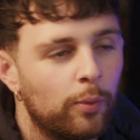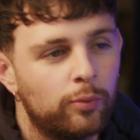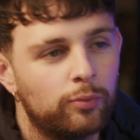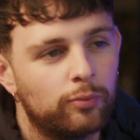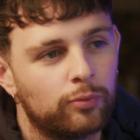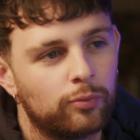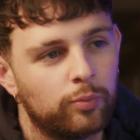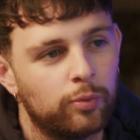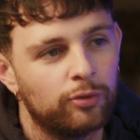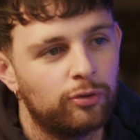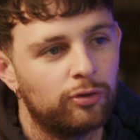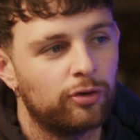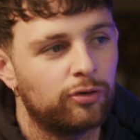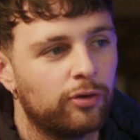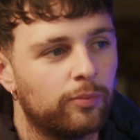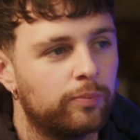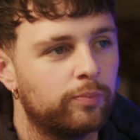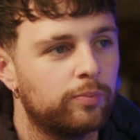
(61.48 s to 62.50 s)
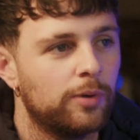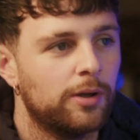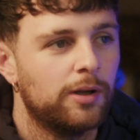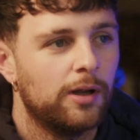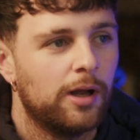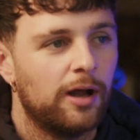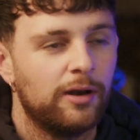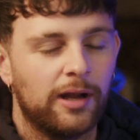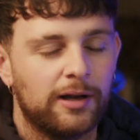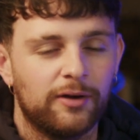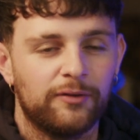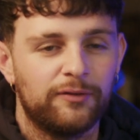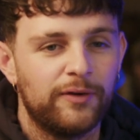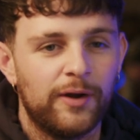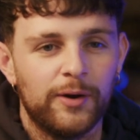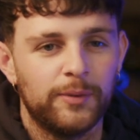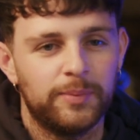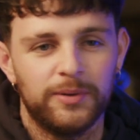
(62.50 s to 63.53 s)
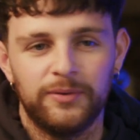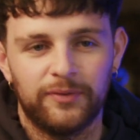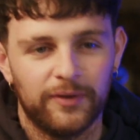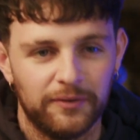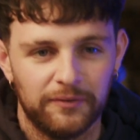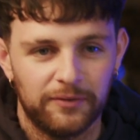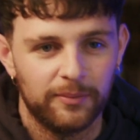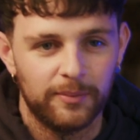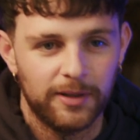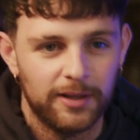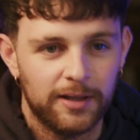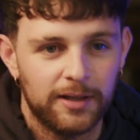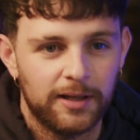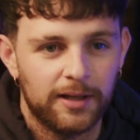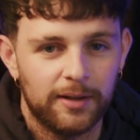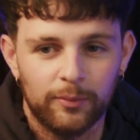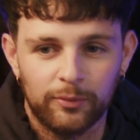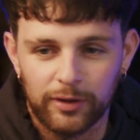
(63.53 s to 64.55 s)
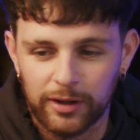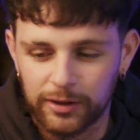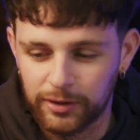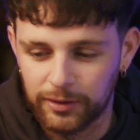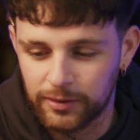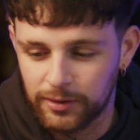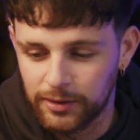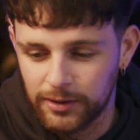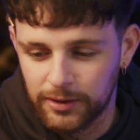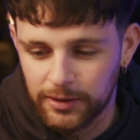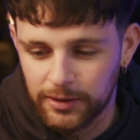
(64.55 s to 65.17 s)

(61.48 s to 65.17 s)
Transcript: all was just a like a therapy thing for me, innit? It was like a,